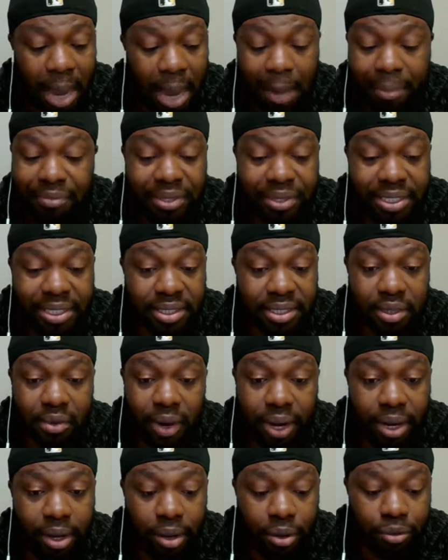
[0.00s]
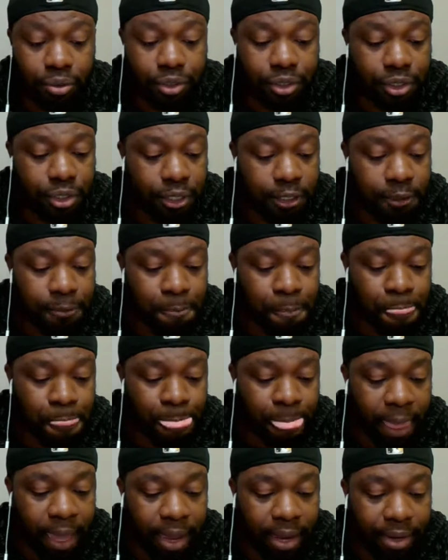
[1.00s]
Popovich is a great coach,
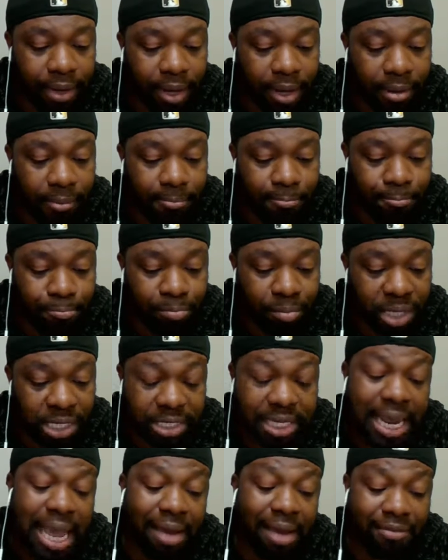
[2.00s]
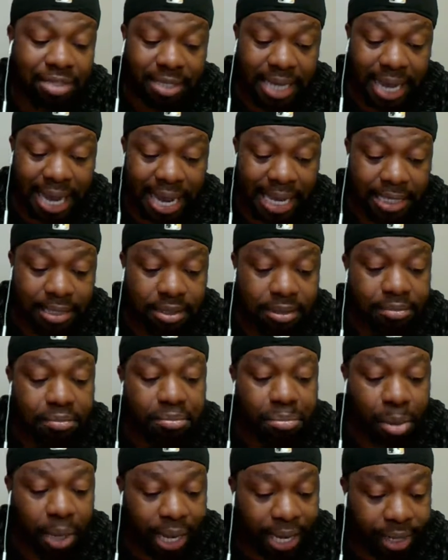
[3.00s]
and he's going to have his guys
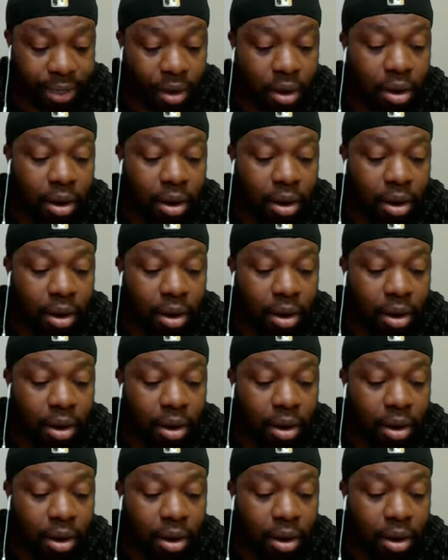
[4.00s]
playing